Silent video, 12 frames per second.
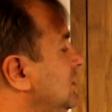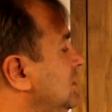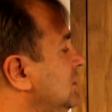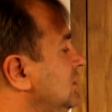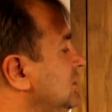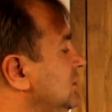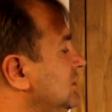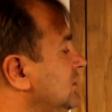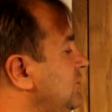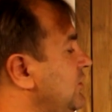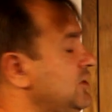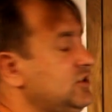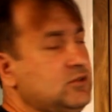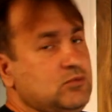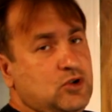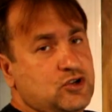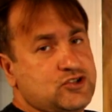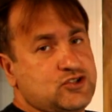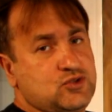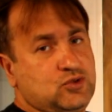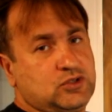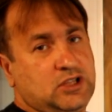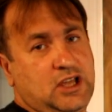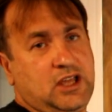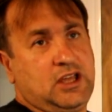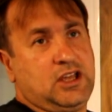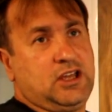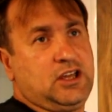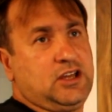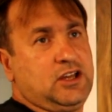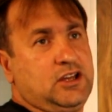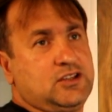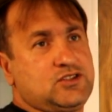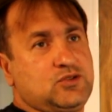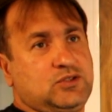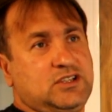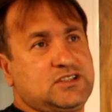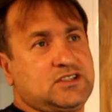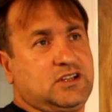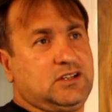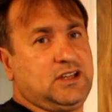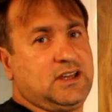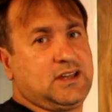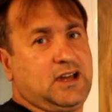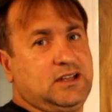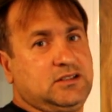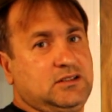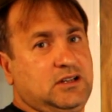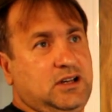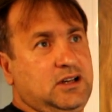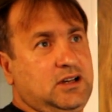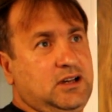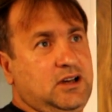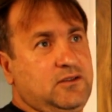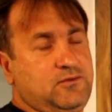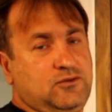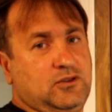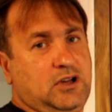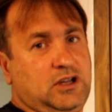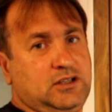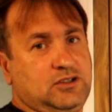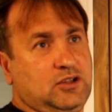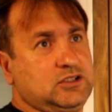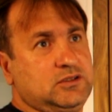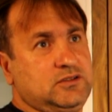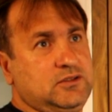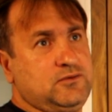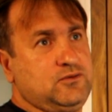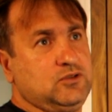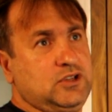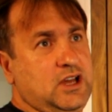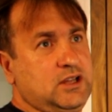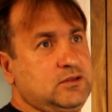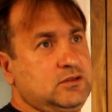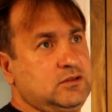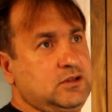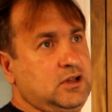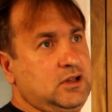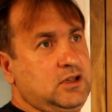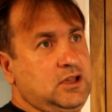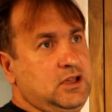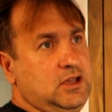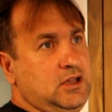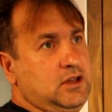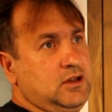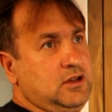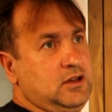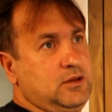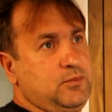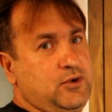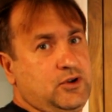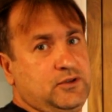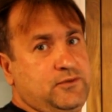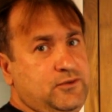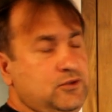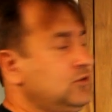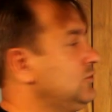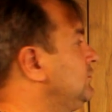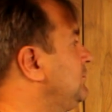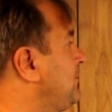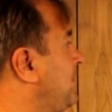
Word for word: uh, creating more soot uh, soot is uh, like uh, fu uh, not fully un, uh, burn fuel